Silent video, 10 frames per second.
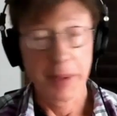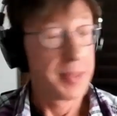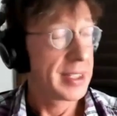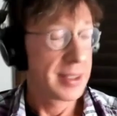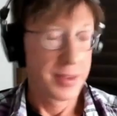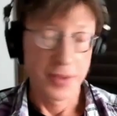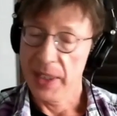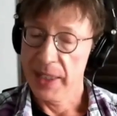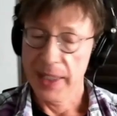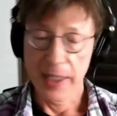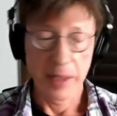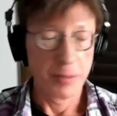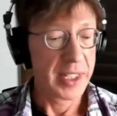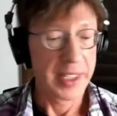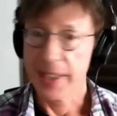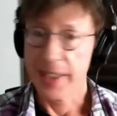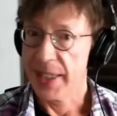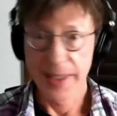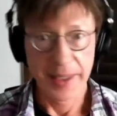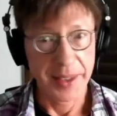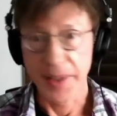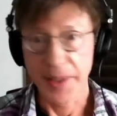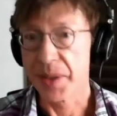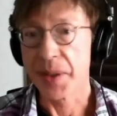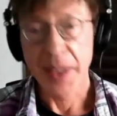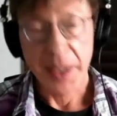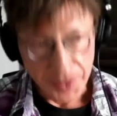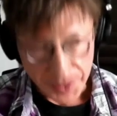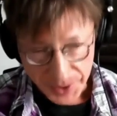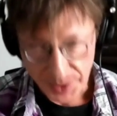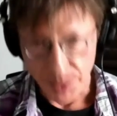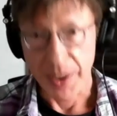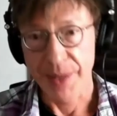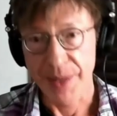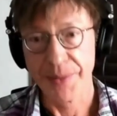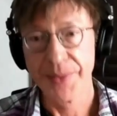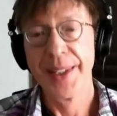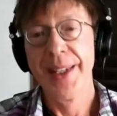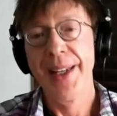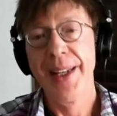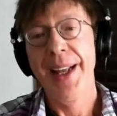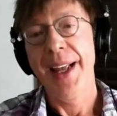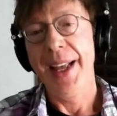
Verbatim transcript: beats the fuck out of being in an ICU. Good for you, mom. Yeah.